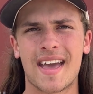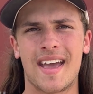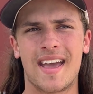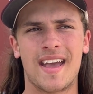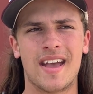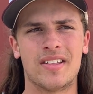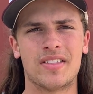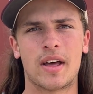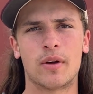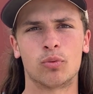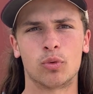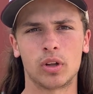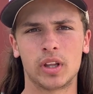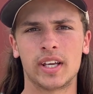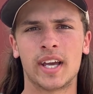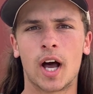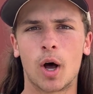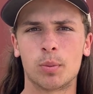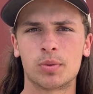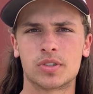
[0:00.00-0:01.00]
and that really
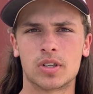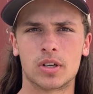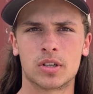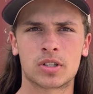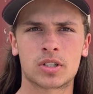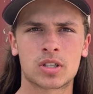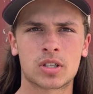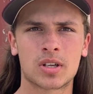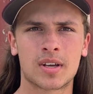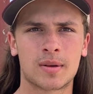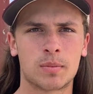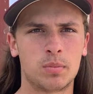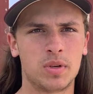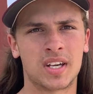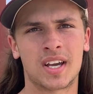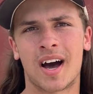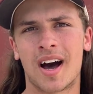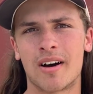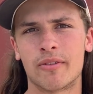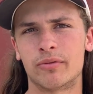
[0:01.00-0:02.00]
helps us be
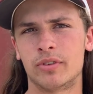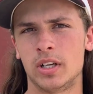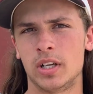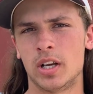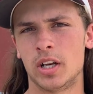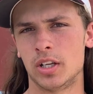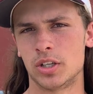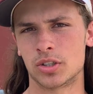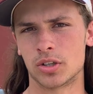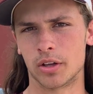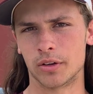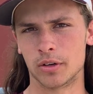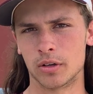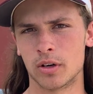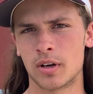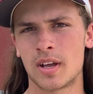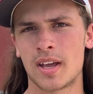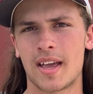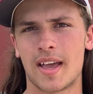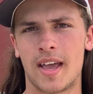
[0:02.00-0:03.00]
confident in each other
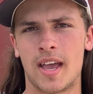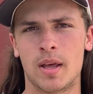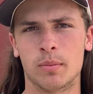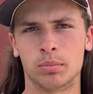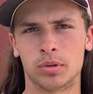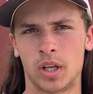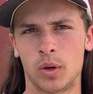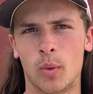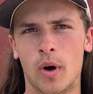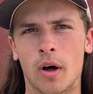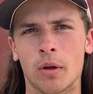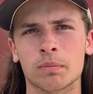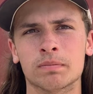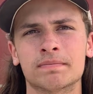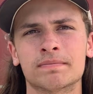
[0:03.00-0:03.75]
and play well.